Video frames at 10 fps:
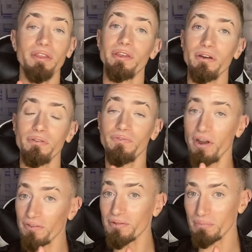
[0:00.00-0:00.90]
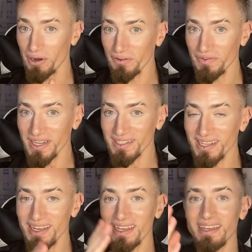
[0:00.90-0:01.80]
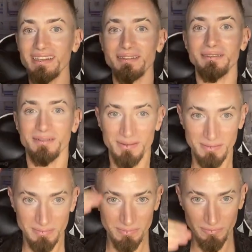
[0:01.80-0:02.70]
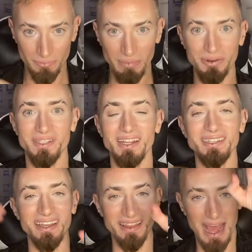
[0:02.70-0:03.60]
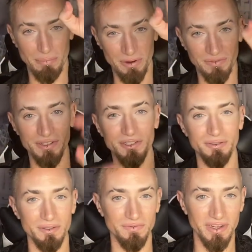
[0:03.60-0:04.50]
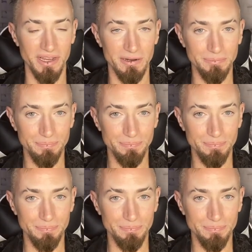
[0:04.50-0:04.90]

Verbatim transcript: though far from perfect, is representing that perfect YouTube video.